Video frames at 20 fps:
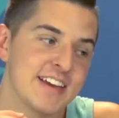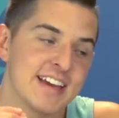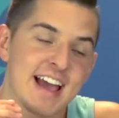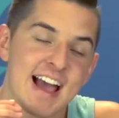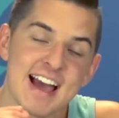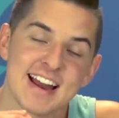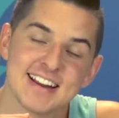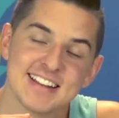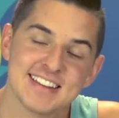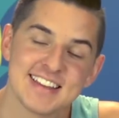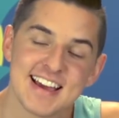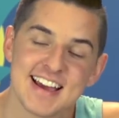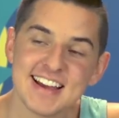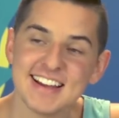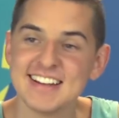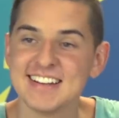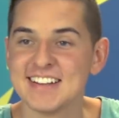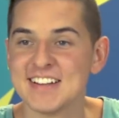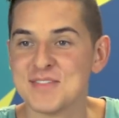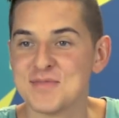they added
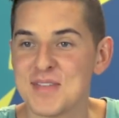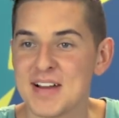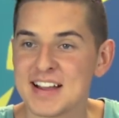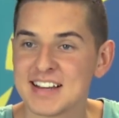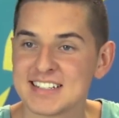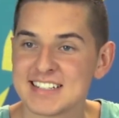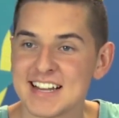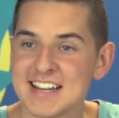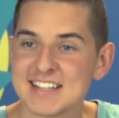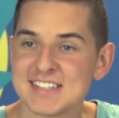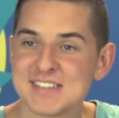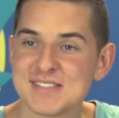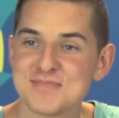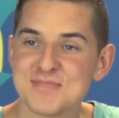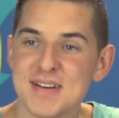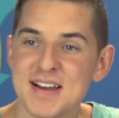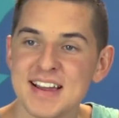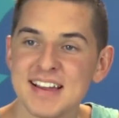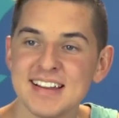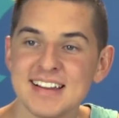that, the Mike Tyson
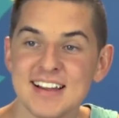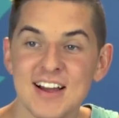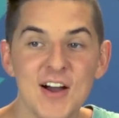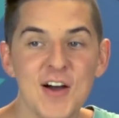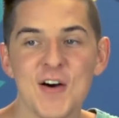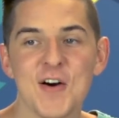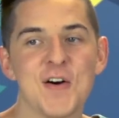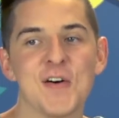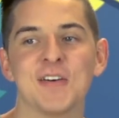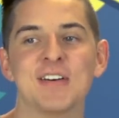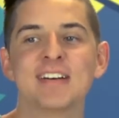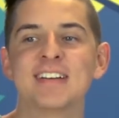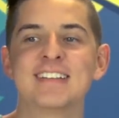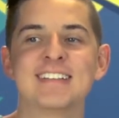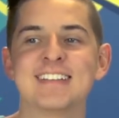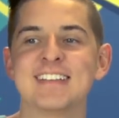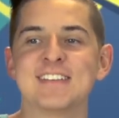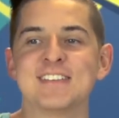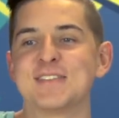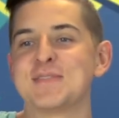bite, oh,
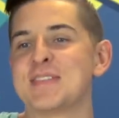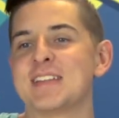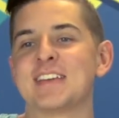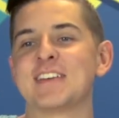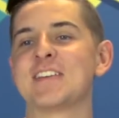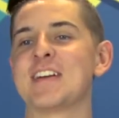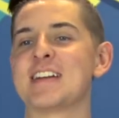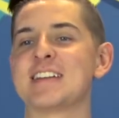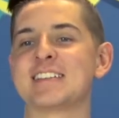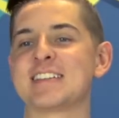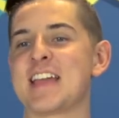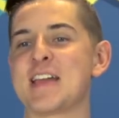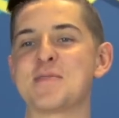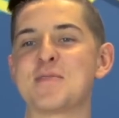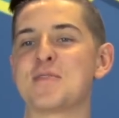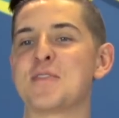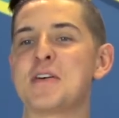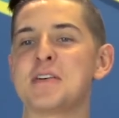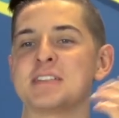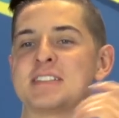this would be the greatest game
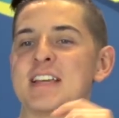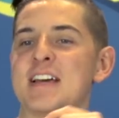of all